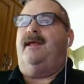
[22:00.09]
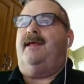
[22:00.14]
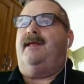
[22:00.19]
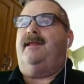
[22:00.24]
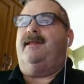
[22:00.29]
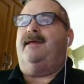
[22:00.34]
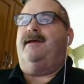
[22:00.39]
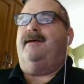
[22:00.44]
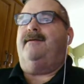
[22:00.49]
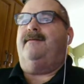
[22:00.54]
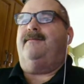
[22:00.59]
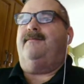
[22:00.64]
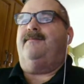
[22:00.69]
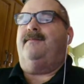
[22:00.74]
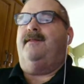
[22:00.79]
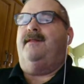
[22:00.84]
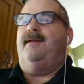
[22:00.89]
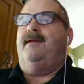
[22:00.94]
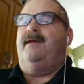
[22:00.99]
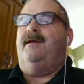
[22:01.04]
And
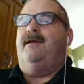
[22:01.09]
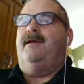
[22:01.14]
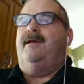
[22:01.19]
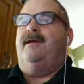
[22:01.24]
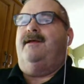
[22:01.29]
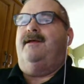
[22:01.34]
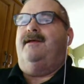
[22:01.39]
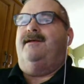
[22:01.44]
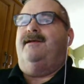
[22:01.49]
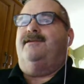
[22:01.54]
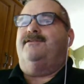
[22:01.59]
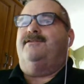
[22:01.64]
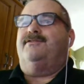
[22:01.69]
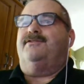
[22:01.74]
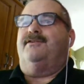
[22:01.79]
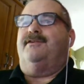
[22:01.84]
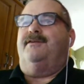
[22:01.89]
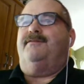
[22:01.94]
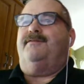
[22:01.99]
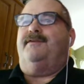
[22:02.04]

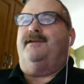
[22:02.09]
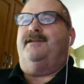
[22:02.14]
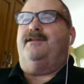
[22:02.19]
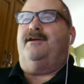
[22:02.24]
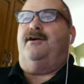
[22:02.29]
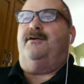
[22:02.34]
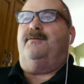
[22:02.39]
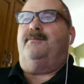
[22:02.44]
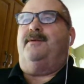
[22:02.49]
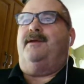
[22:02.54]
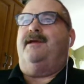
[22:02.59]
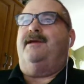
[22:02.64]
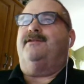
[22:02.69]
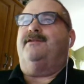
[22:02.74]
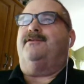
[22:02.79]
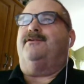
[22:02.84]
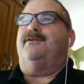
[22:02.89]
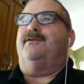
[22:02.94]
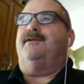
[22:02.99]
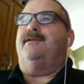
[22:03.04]
sure enough, he talked me
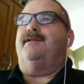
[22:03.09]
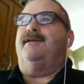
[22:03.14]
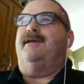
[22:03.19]
into